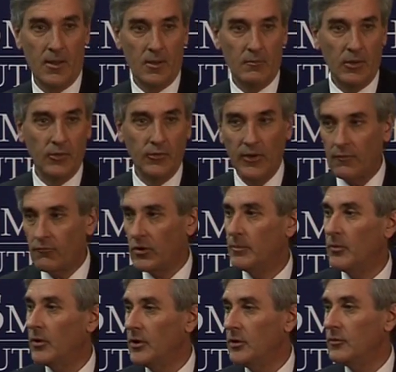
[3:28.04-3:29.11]
because
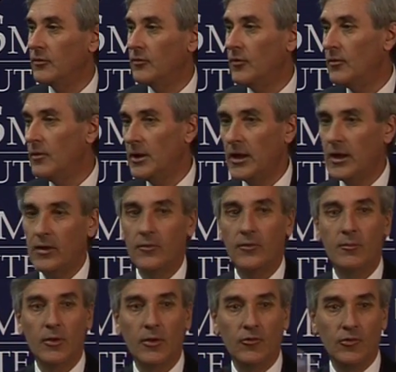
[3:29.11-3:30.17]
everybody was doing it,
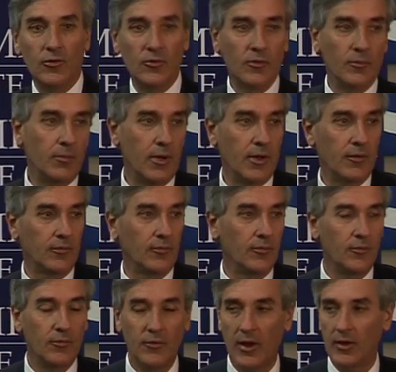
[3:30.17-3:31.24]
because you could parcel
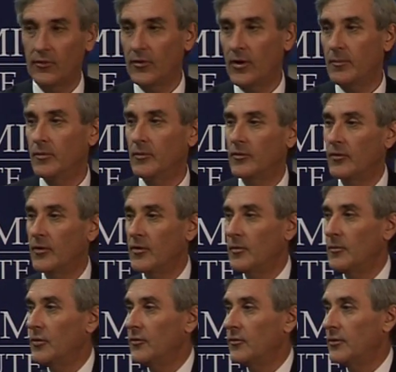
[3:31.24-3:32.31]
your debts up and sell
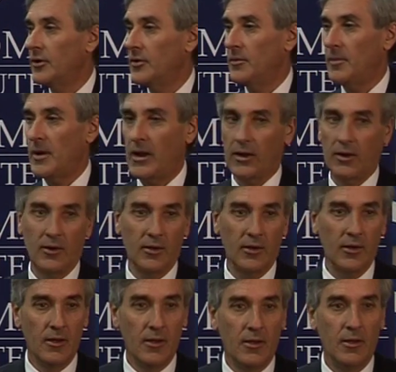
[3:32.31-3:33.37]
them on to another bank,
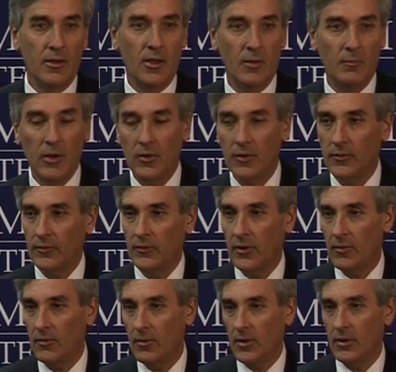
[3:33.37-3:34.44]
because
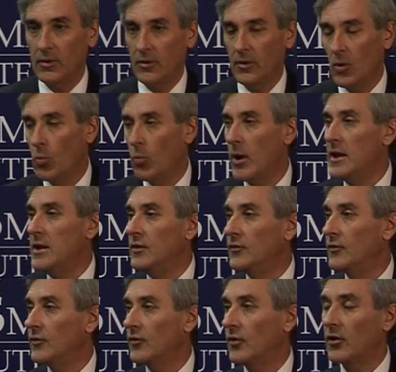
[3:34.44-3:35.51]
there were ways
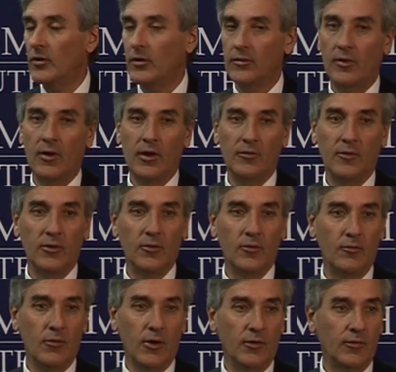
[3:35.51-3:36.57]
of securitizing
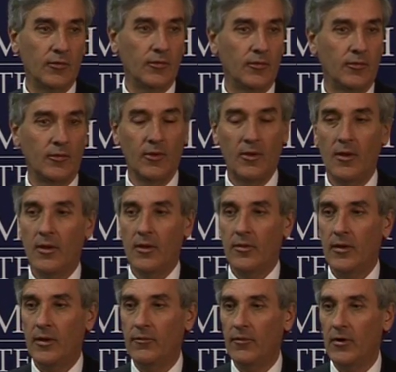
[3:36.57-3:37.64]
your risks.
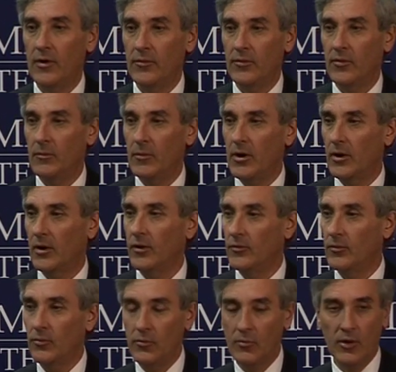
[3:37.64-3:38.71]
They felt that the
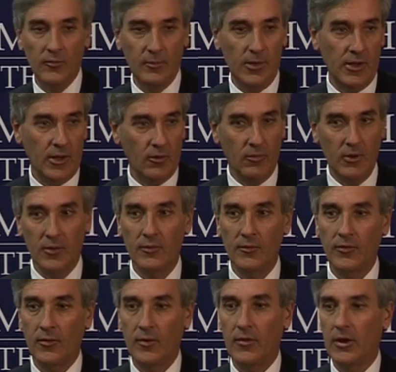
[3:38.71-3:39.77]
markets would always be liquid, and
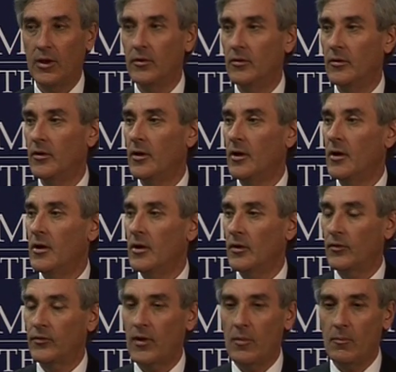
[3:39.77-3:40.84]
so they could
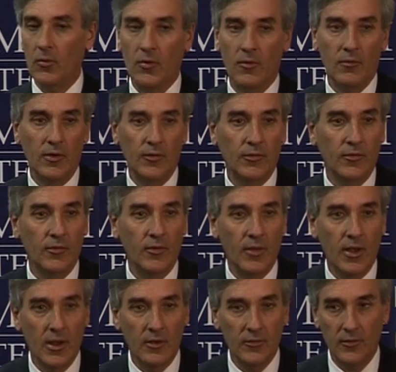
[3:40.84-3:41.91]
accept more risk than
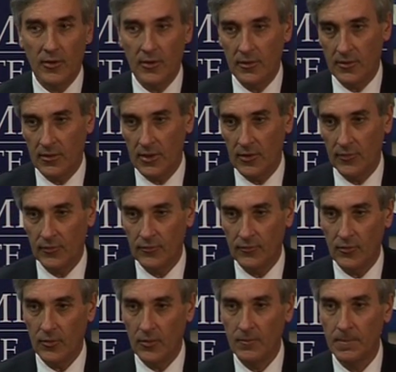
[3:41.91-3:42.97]
they had done
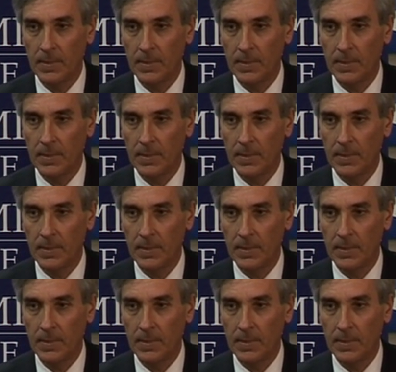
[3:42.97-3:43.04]
heretofore.